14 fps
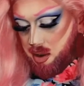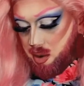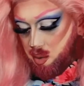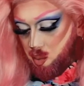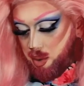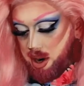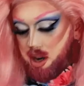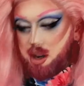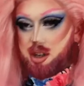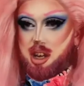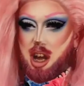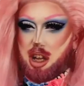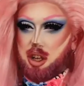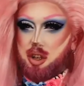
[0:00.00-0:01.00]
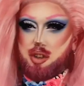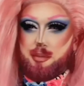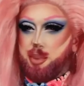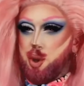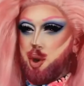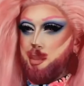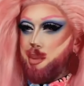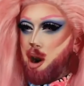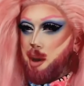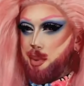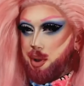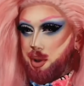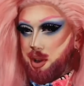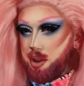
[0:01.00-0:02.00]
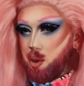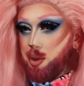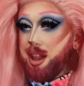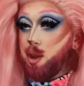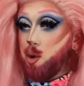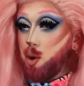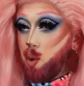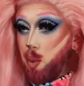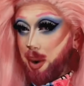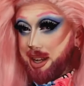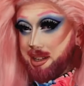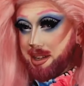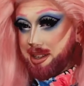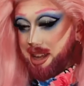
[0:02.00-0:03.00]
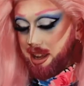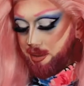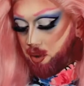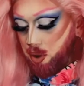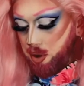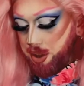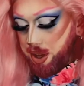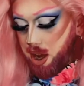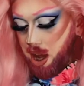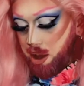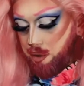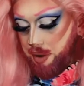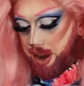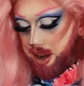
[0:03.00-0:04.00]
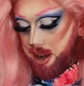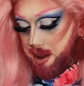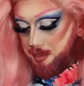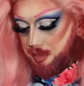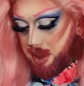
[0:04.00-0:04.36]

weird colours of blue and purple. I don't think they were quite successful on the colouring.